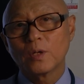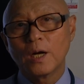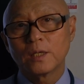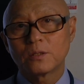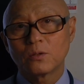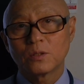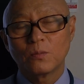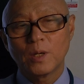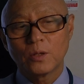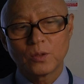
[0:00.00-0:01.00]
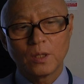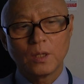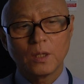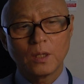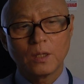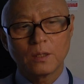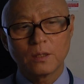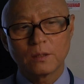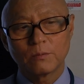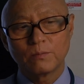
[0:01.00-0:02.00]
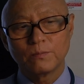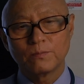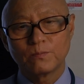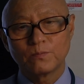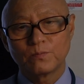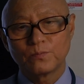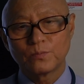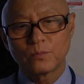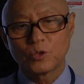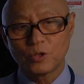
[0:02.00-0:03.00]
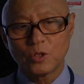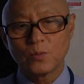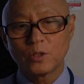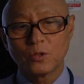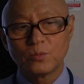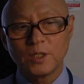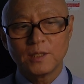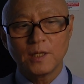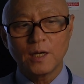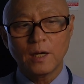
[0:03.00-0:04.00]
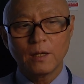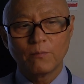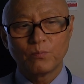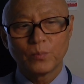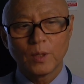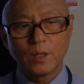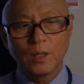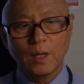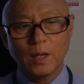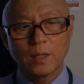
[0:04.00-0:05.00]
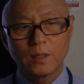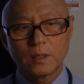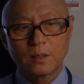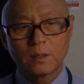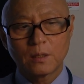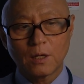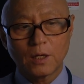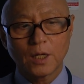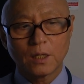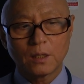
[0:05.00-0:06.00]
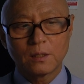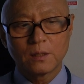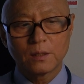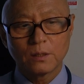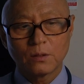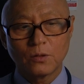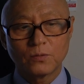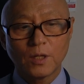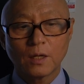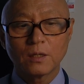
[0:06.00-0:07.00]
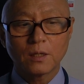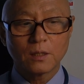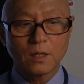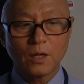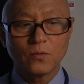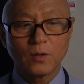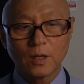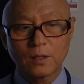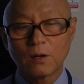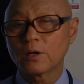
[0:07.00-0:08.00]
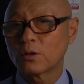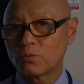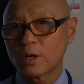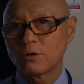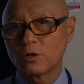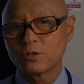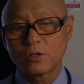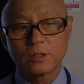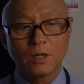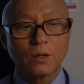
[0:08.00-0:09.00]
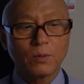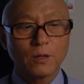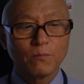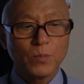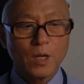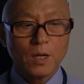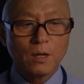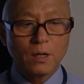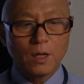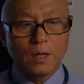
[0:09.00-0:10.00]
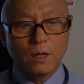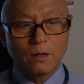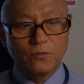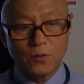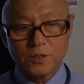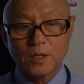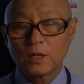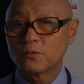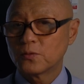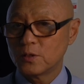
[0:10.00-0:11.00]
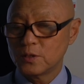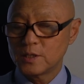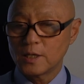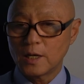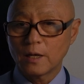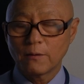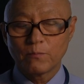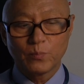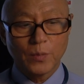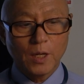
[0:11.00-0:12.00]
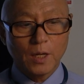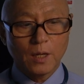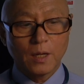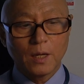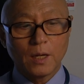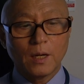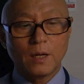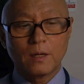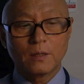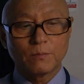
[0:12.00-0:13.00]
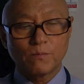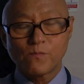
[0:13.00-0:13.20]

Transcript: I talked about the treatment of DCI and target of technical diving and target recreational diving, uh, first aid for DCI. Um,